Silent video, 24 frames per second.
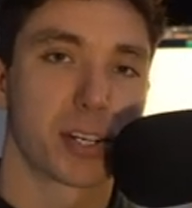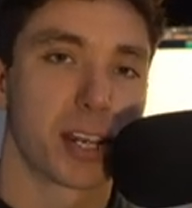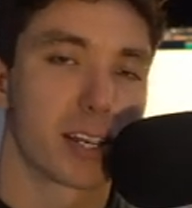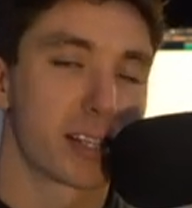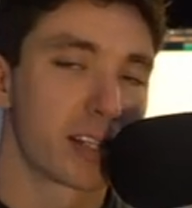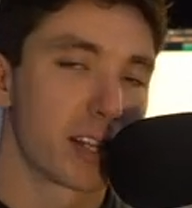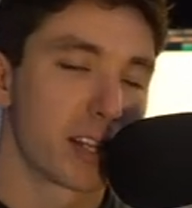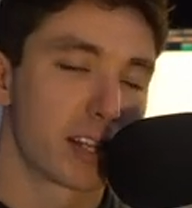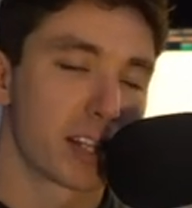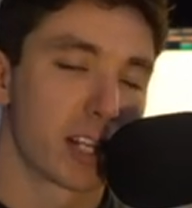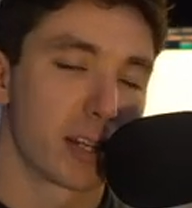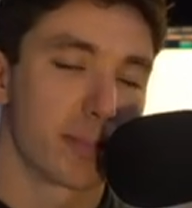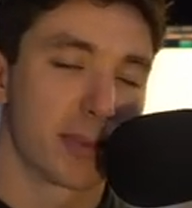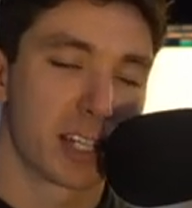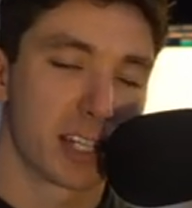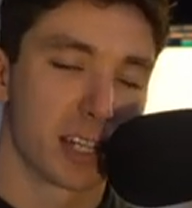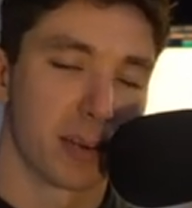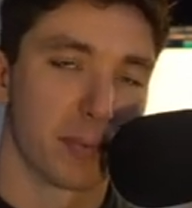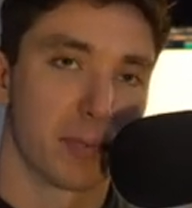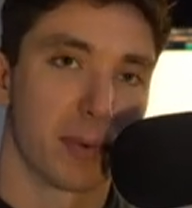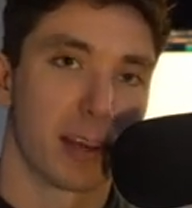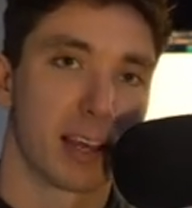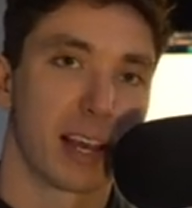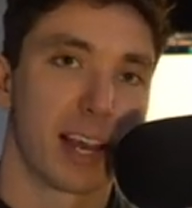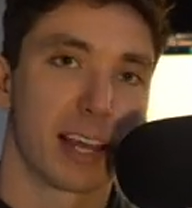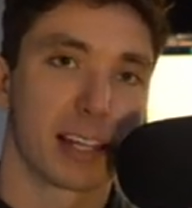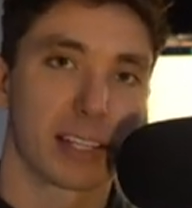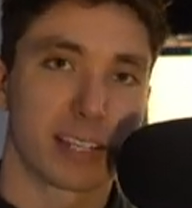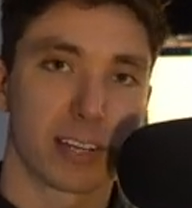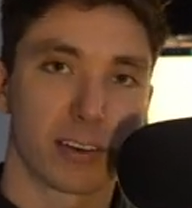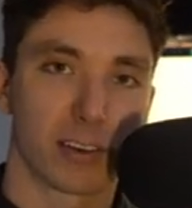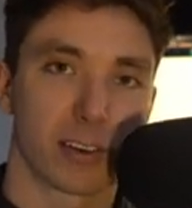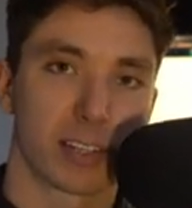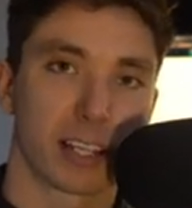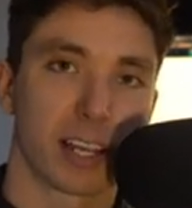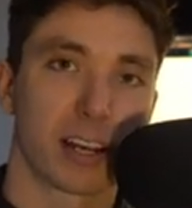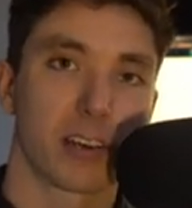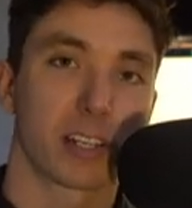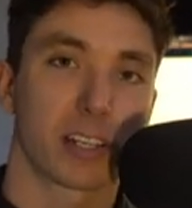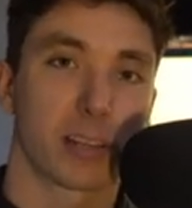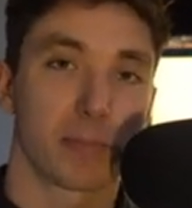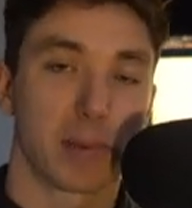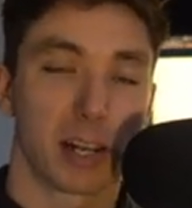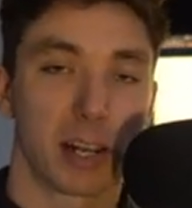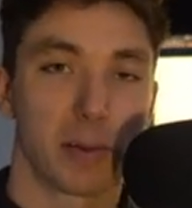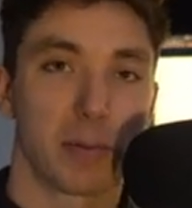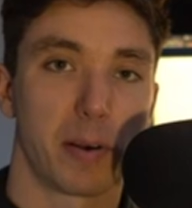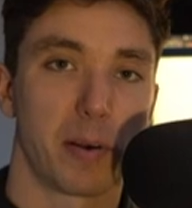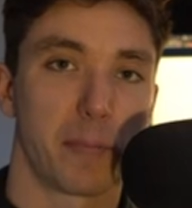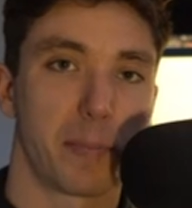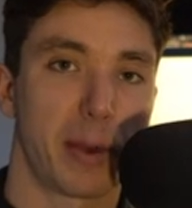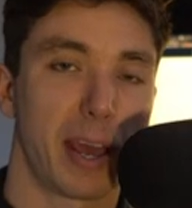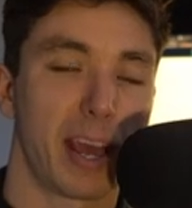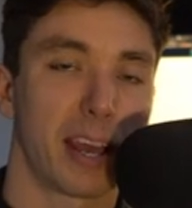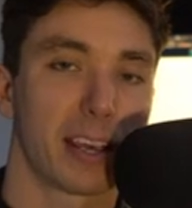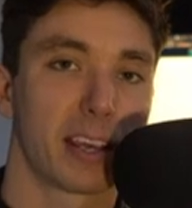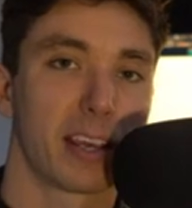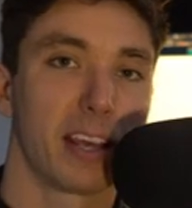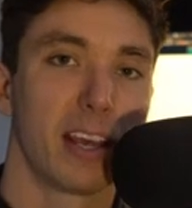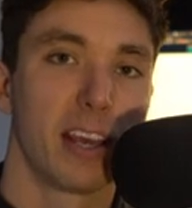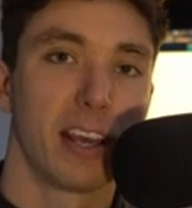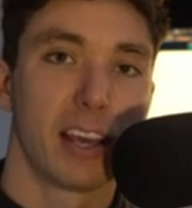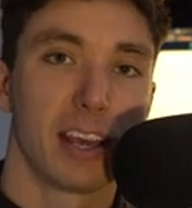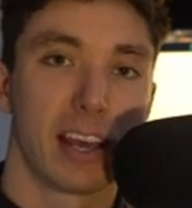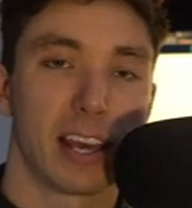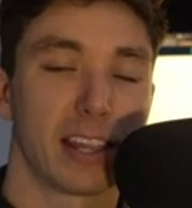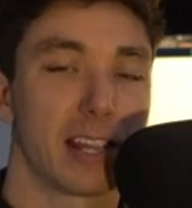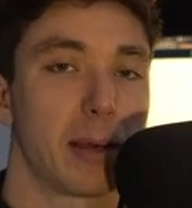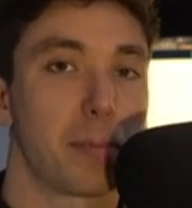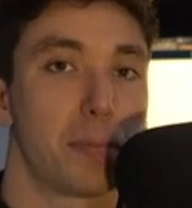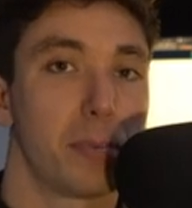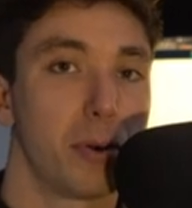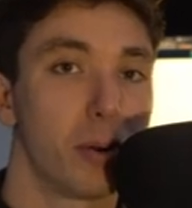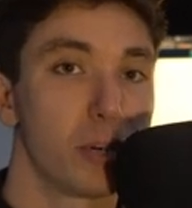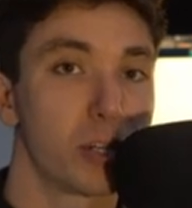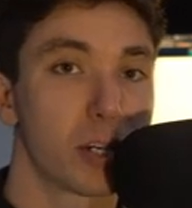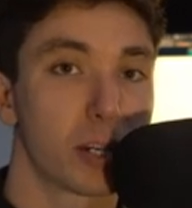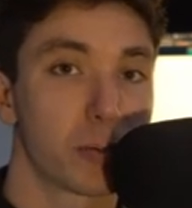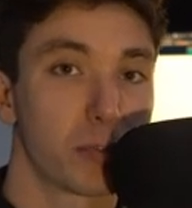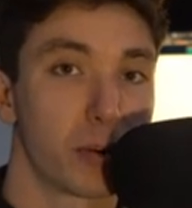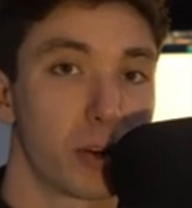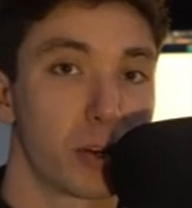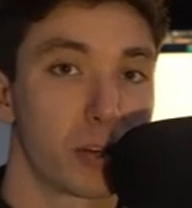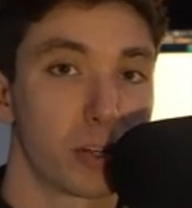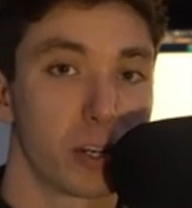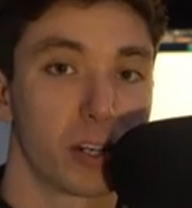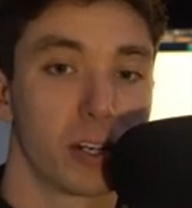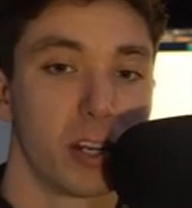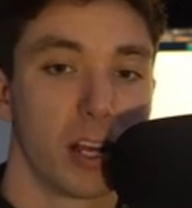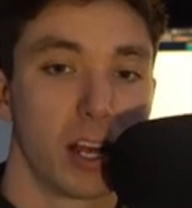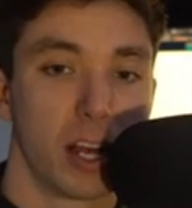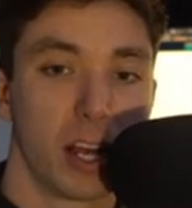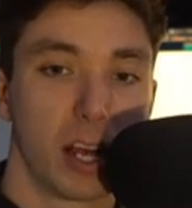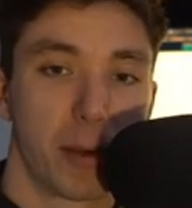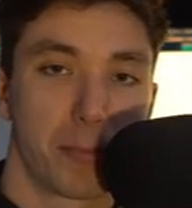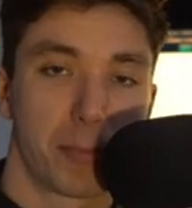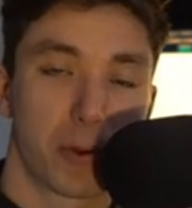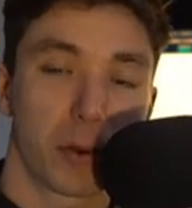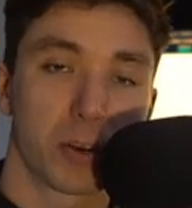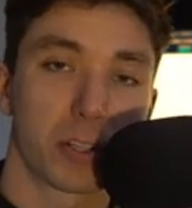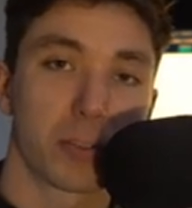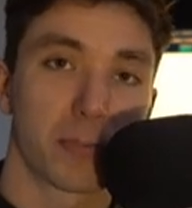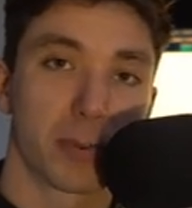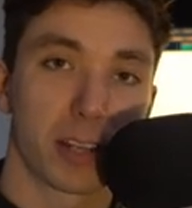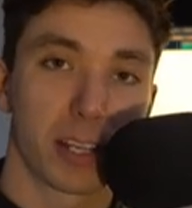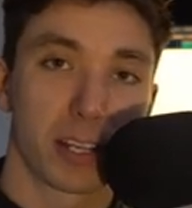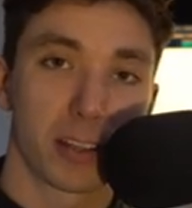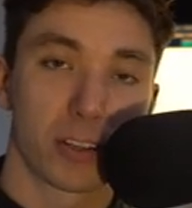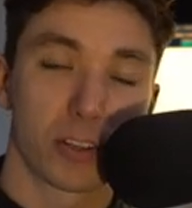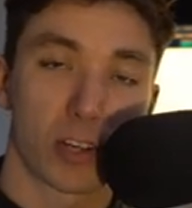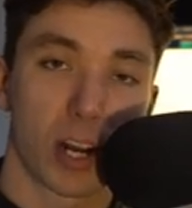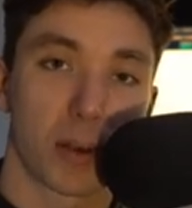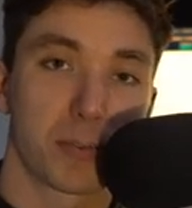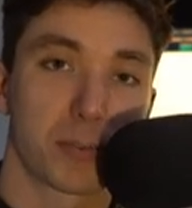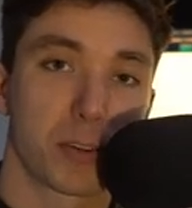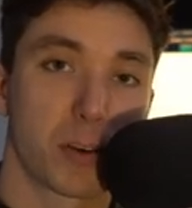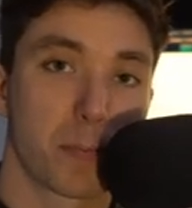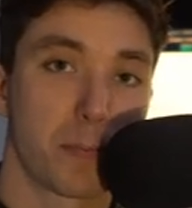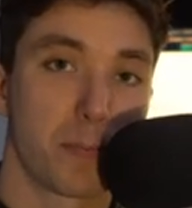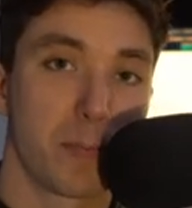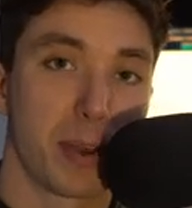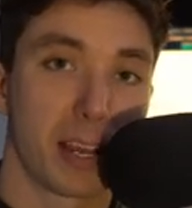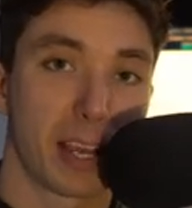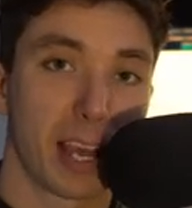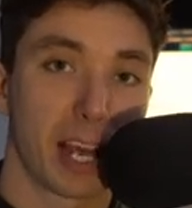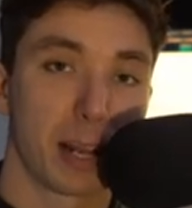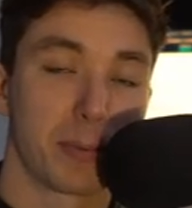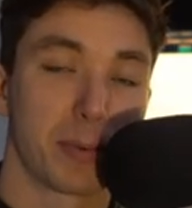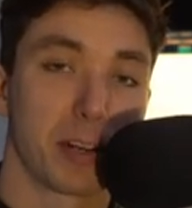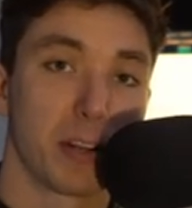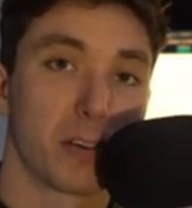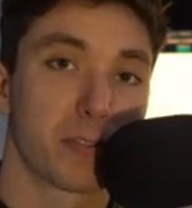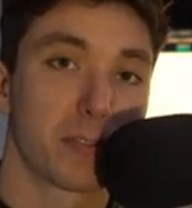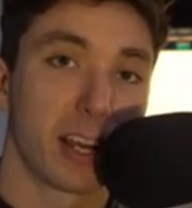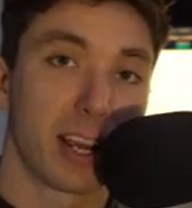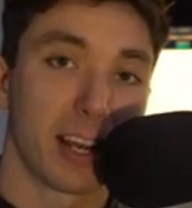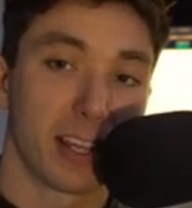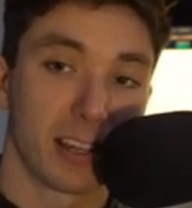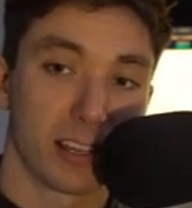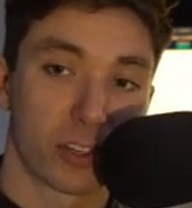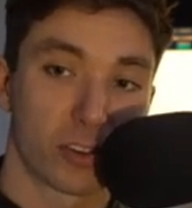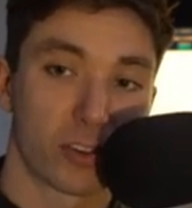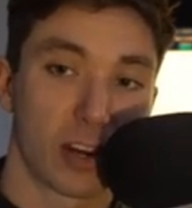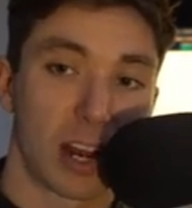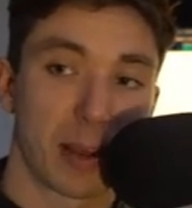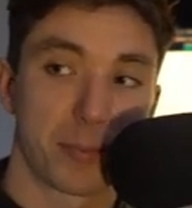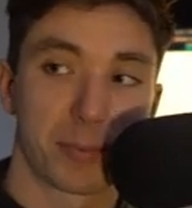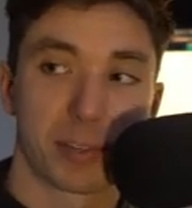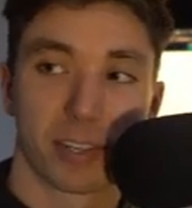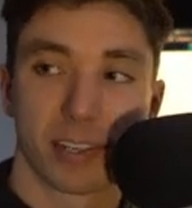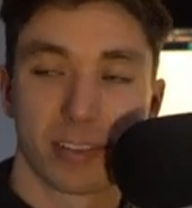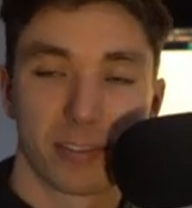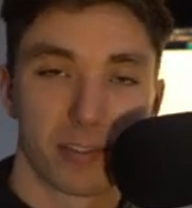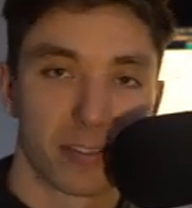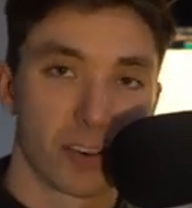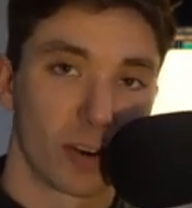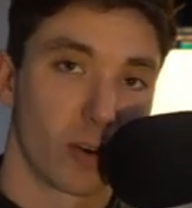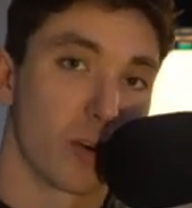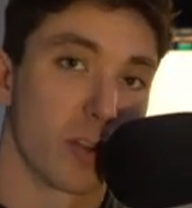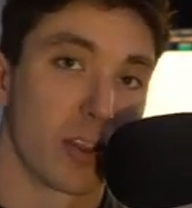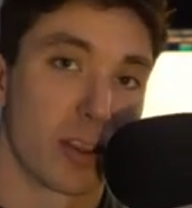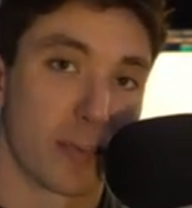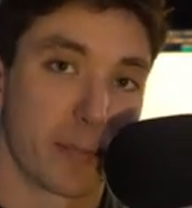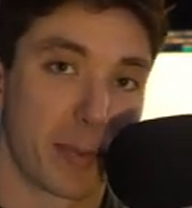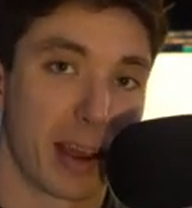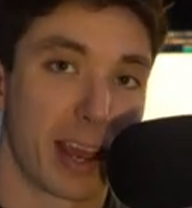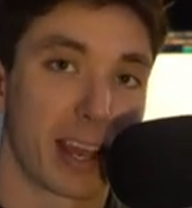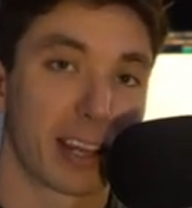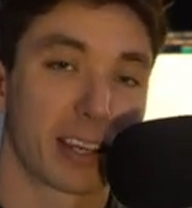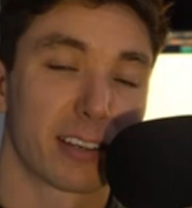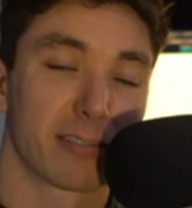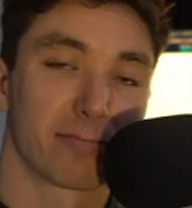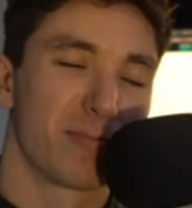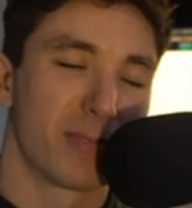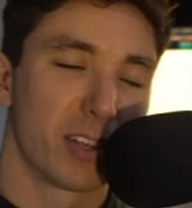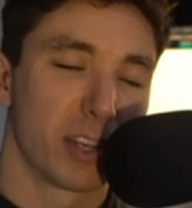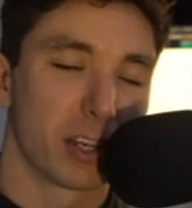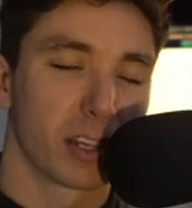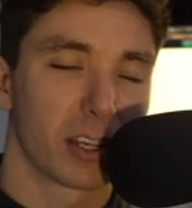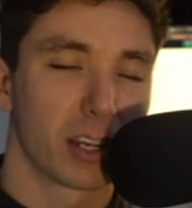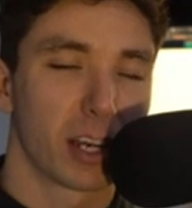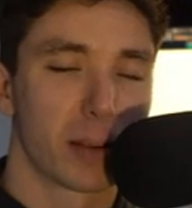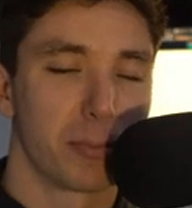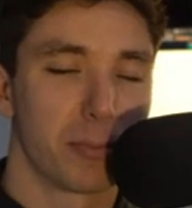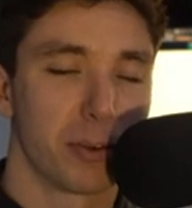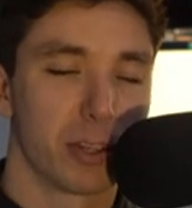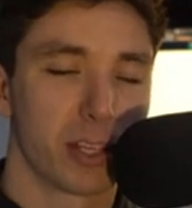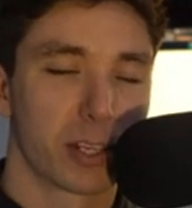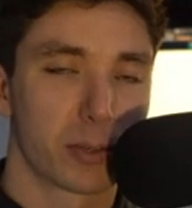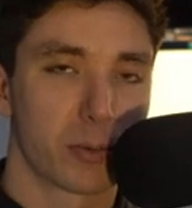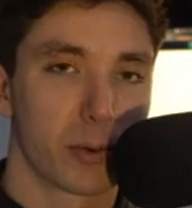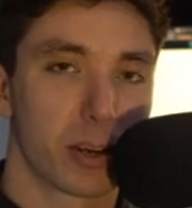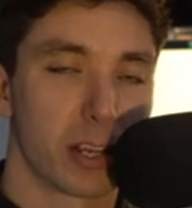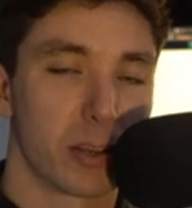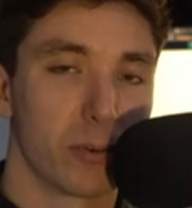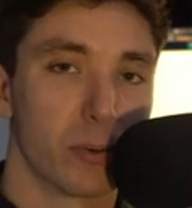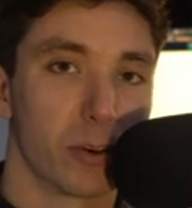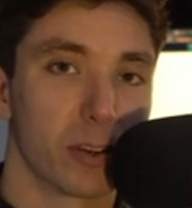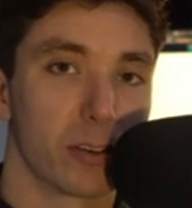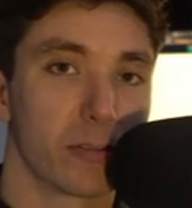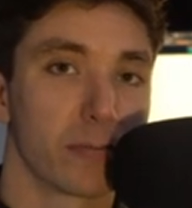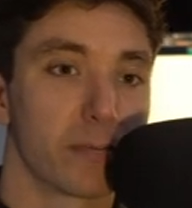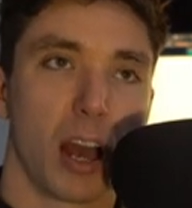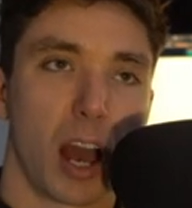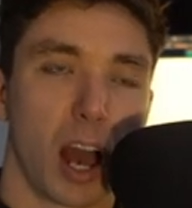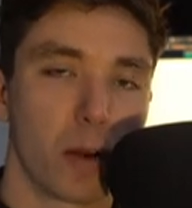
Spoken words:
Yes, there's going to be some anterior delt, there's going to be a little bit of pec and that pushing motion, but ultimately the traps are a big element of that, and the traps are on the back. You can kind of put this where you want.